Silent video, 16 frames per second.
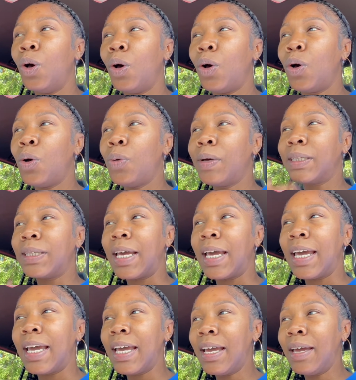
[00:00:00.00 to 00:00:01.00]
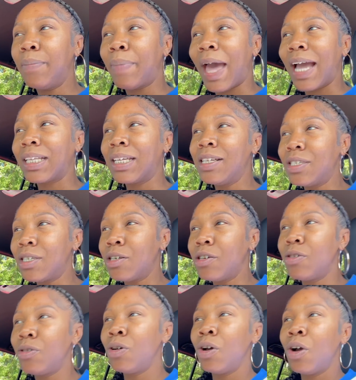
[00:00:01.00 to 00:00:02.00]
who was hit backed
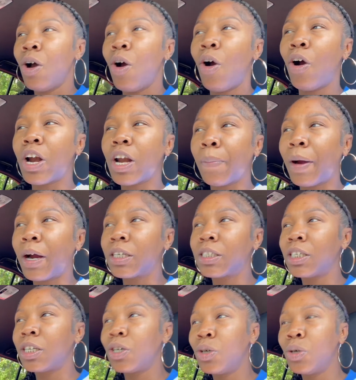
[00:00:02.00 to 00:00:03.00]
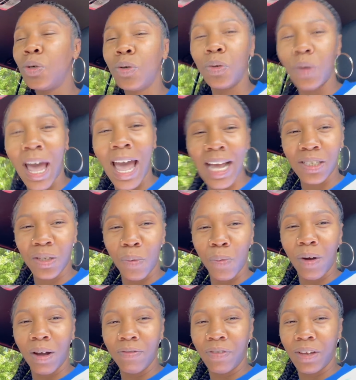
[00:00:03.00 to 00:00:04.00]
into or the person who has a
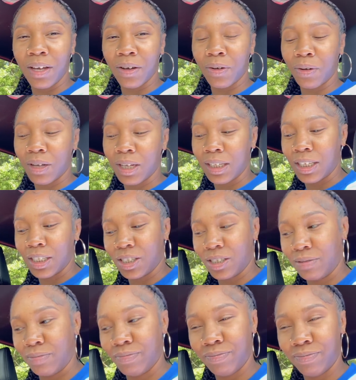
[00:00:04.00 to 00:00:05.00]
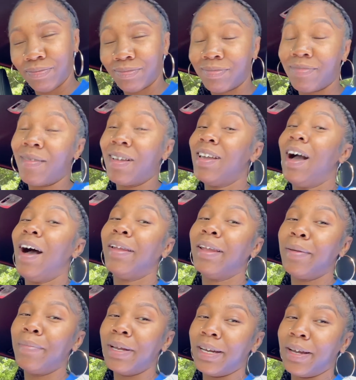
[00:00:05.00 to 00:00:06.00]
one vehicle collision y'all
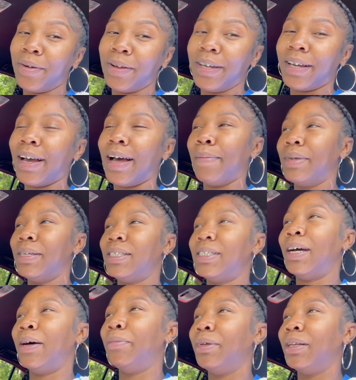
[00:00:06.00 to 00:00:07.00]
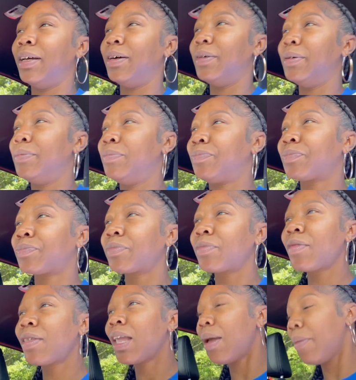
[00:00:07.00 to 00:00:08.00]
let me know in the comments down below
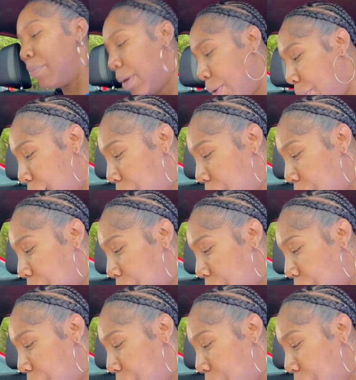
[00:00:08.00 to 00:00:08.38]
but we're